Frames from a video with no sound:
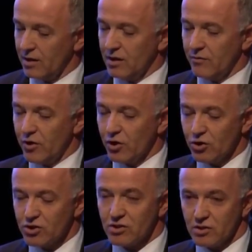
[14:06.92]
Now, I'm very
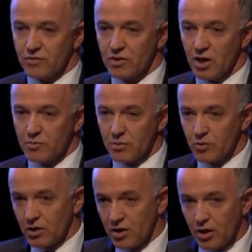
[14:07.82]
conscious of time, so I'm
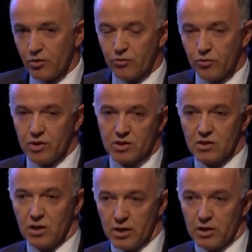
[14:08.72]
not going to go through this
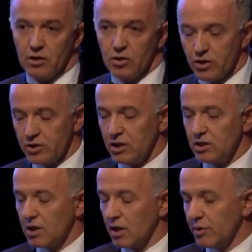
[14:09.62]
slide in a lot of
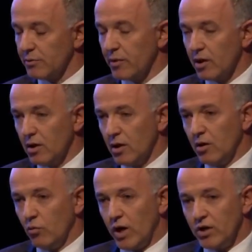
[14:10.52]
detail, but
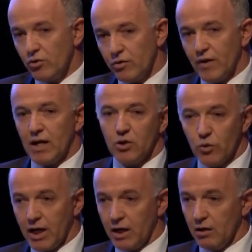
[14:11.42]
when you're
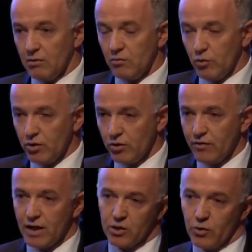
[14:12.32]
evaluating
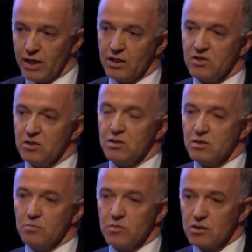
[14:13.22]

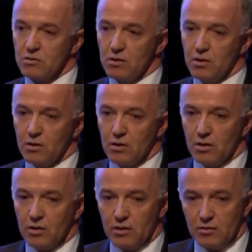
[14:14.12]
systems,
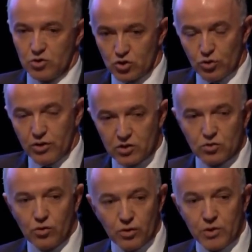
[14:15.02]
sure, there's
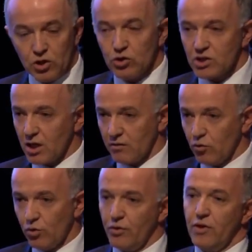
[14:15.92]
all the minutiae of
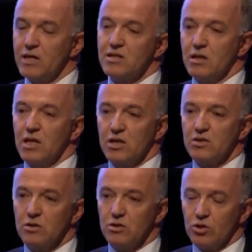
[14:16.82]
all the things it needs
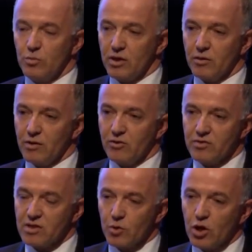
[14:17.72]
to do, but there are
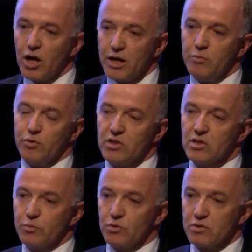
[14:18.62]
some guiding
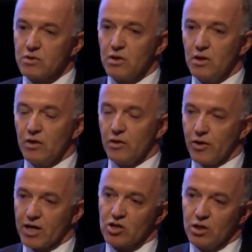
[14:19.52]
principles that are
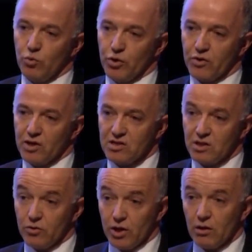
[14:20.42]
actually worth
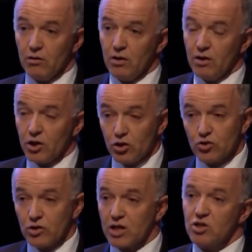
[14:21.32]
considering that you
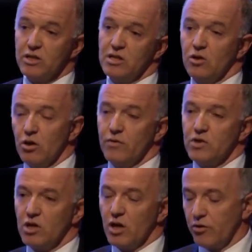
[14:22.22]
should actually tick off as
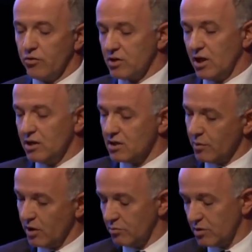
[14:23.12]
you go through. So here's some
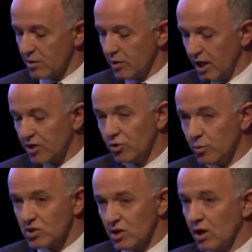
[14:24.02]
of the
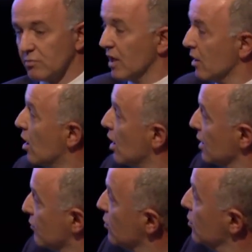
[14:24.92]
attributes at a high
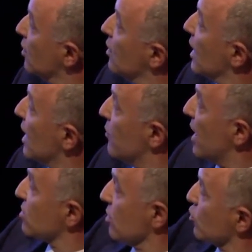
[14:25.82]
level.
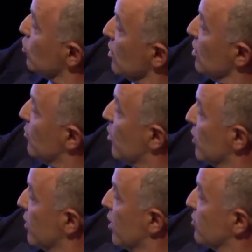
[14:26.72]
As I'm talking, you might
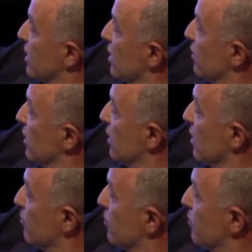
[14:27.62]
want to note down the